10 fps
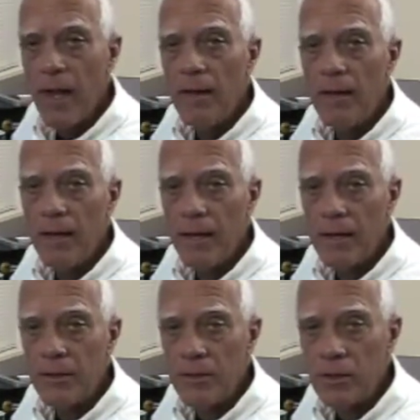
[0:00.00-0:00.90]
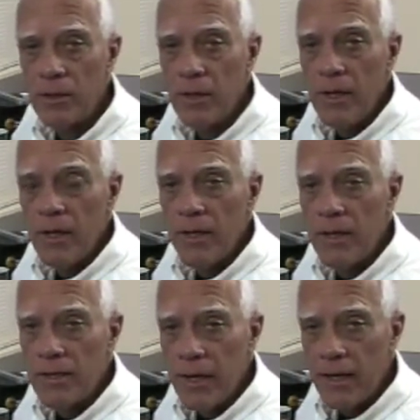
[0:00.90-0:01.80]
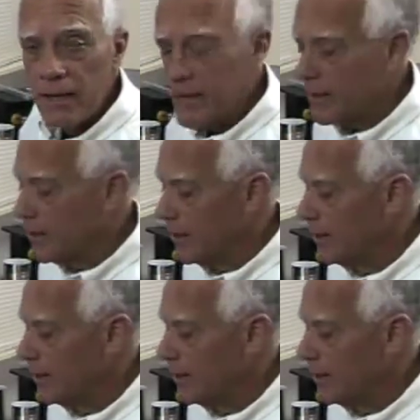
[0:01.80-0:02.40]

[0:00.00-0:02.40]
and then enter the tightness